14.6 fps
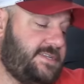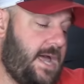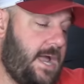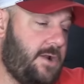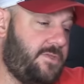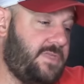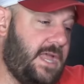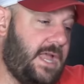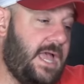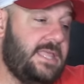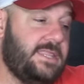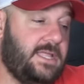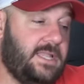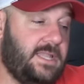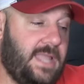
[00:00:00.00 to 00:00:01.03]
entire thing.
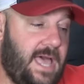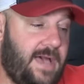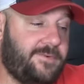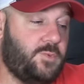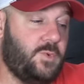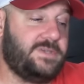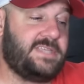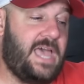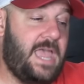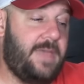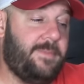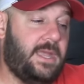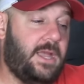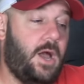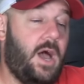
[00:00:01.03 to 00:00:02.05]
The left was
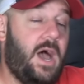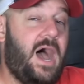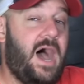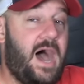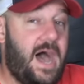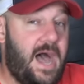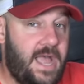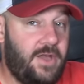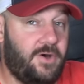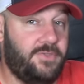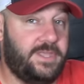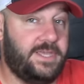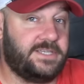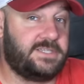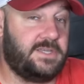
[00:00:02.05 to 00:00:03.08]
aiming high
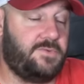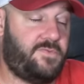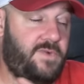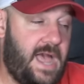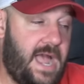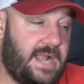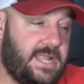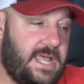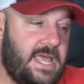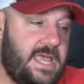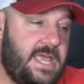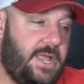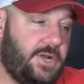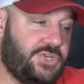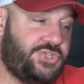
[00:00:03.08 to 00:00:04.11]
on this. In fact,
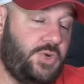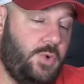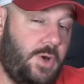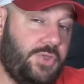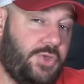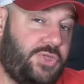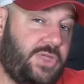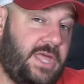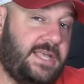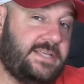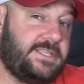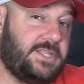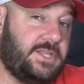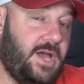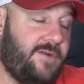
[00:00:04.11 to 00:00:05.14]
here's two other things
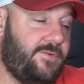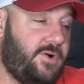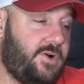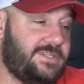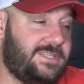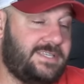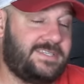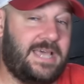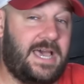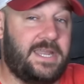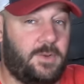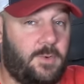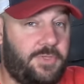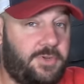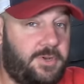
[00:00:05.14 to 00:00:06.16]
that the governor is
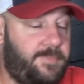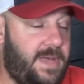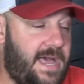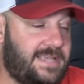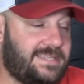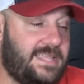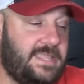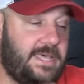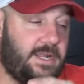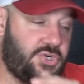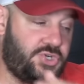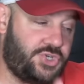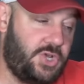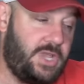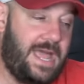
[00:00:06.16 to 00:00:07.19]
deciding whether to pass, and then I'll
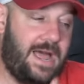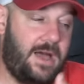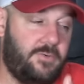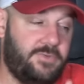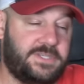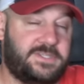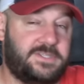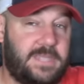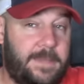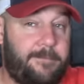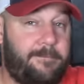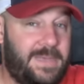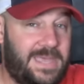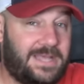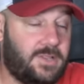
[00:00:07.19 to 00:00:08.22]
show you how this is a
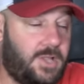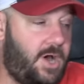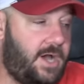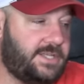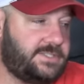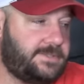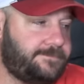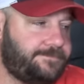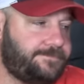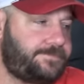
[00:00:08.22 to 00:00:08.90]
big loss.